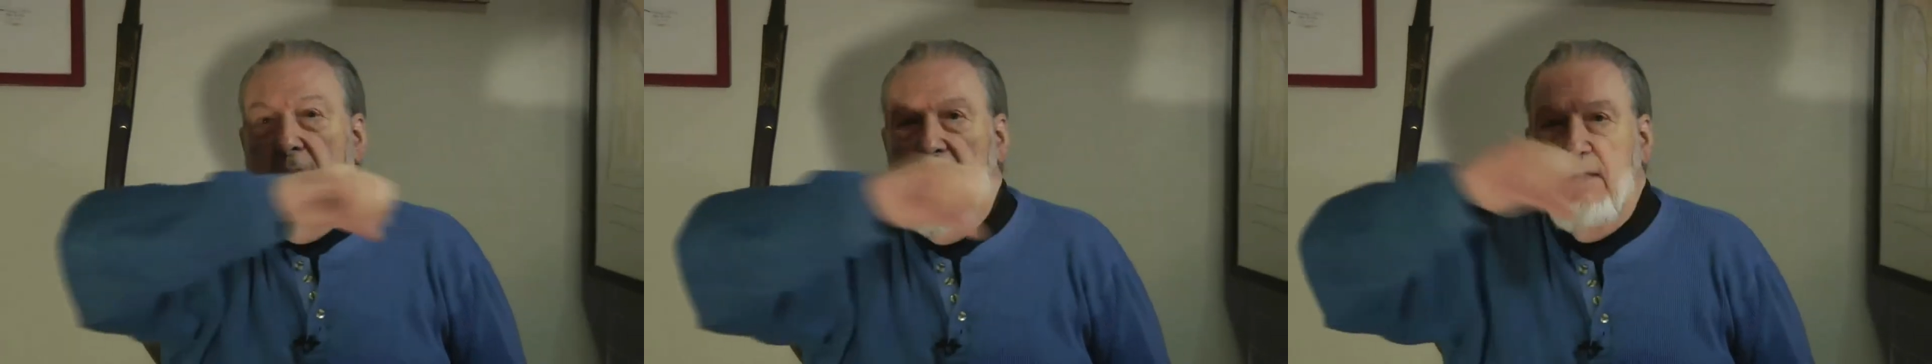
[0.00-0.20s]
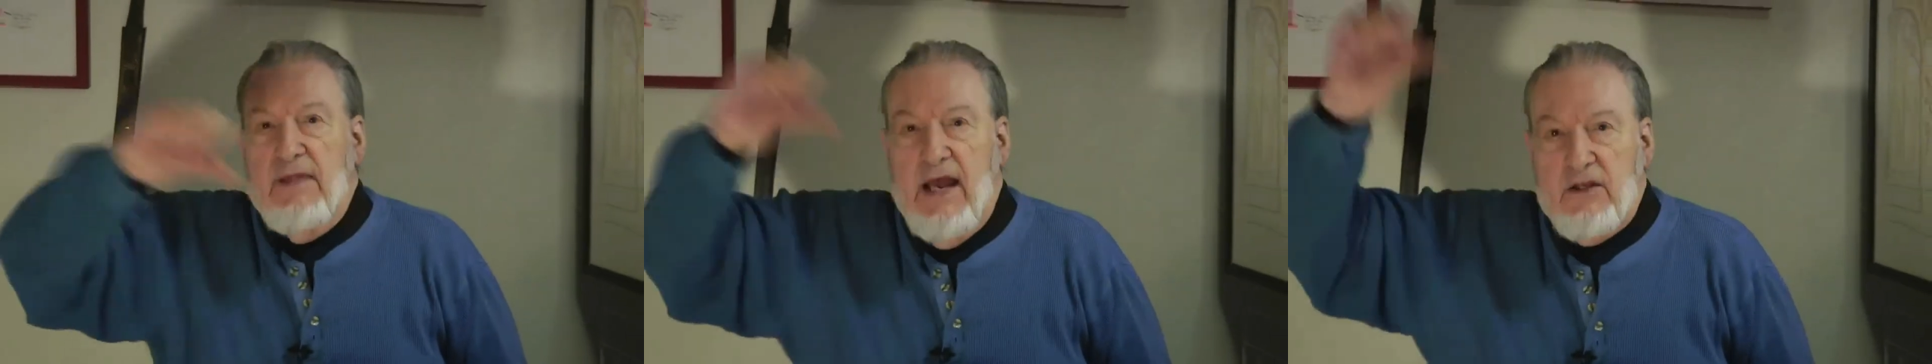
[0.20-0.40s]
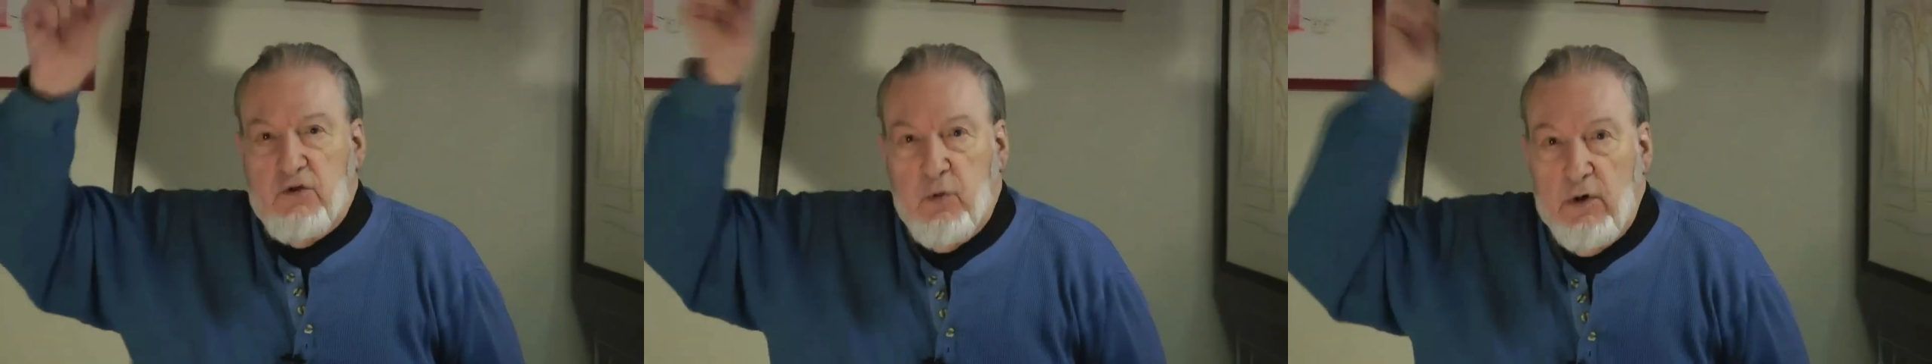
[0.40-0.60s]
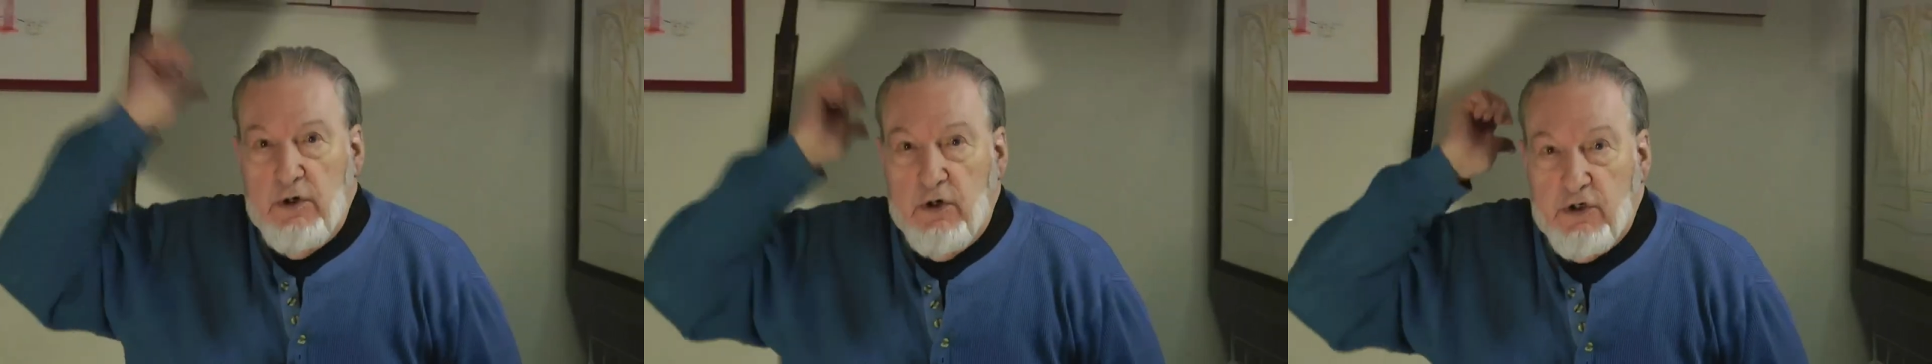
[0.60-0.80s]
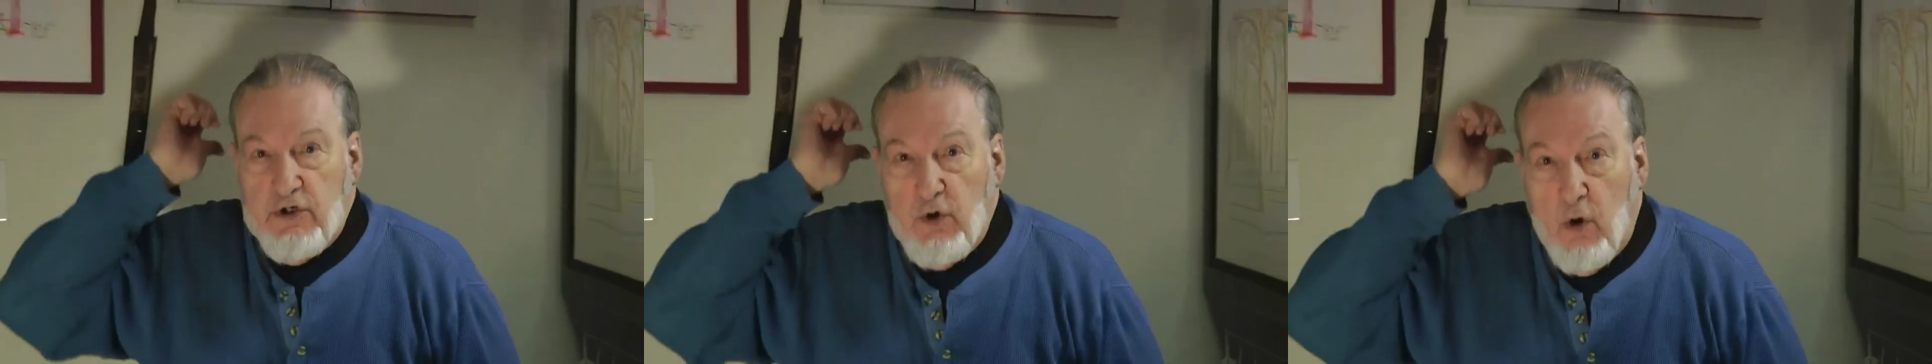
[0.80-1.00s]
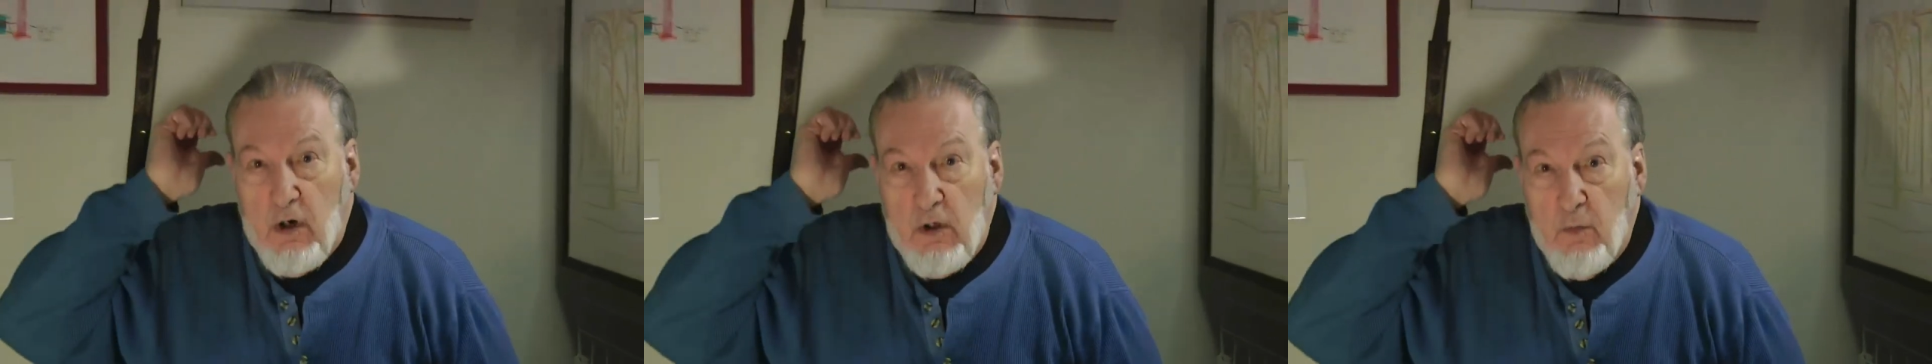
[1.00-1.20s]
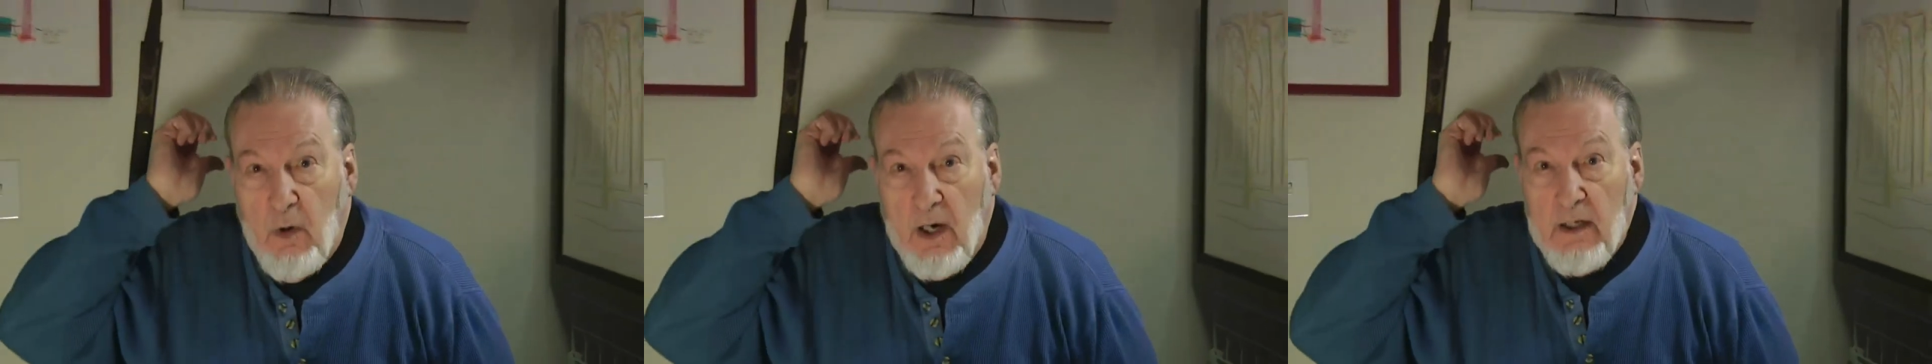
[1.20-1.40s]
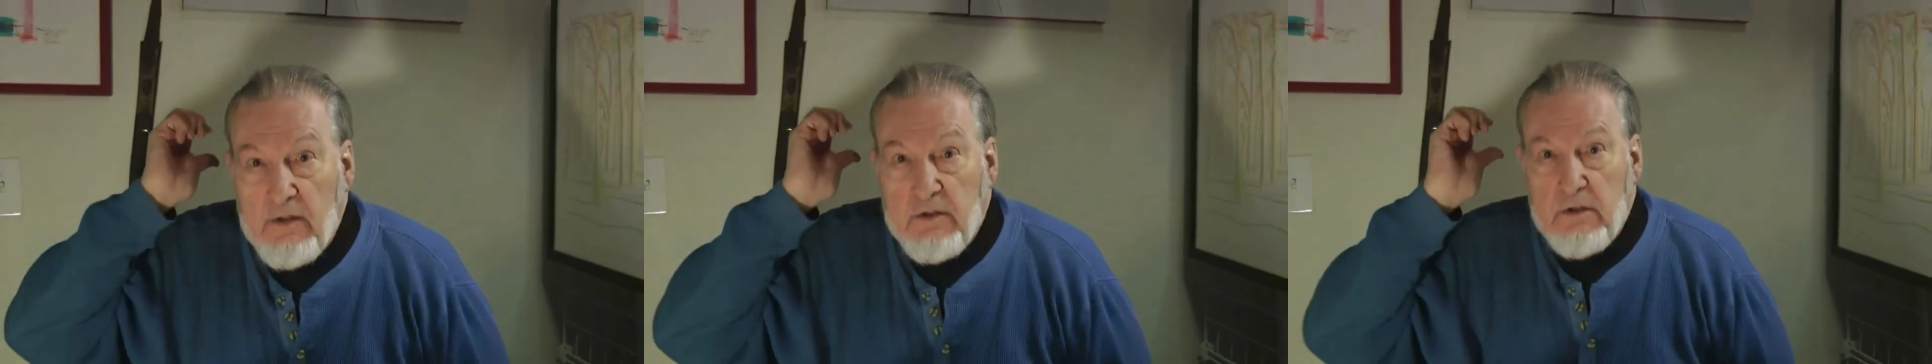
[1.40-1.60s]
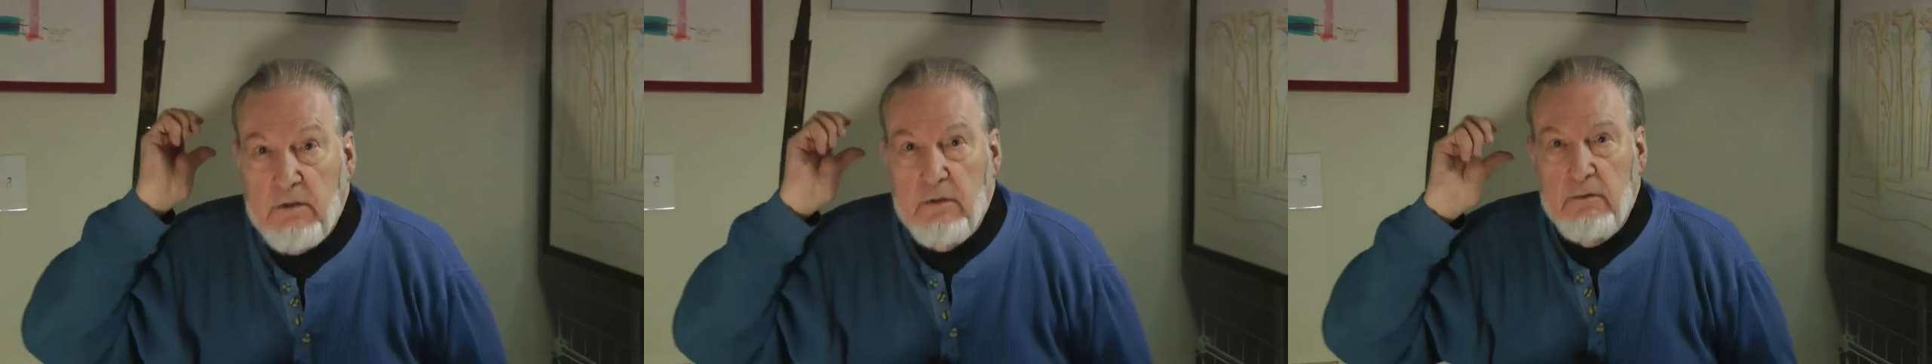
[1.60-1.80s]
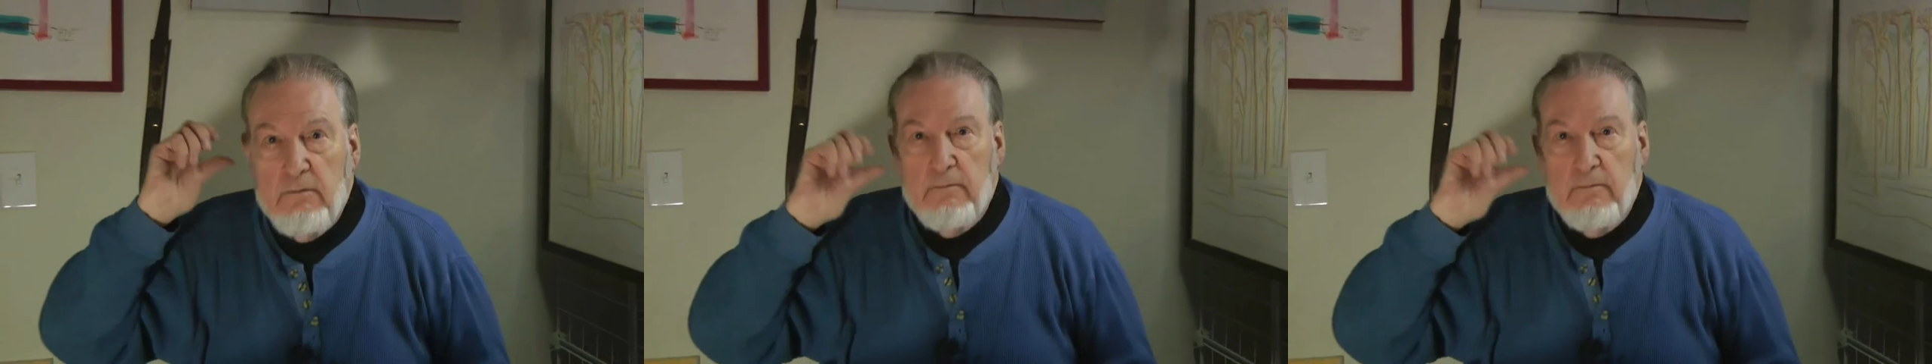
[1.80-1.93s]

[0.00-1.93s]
and that's where your sword was.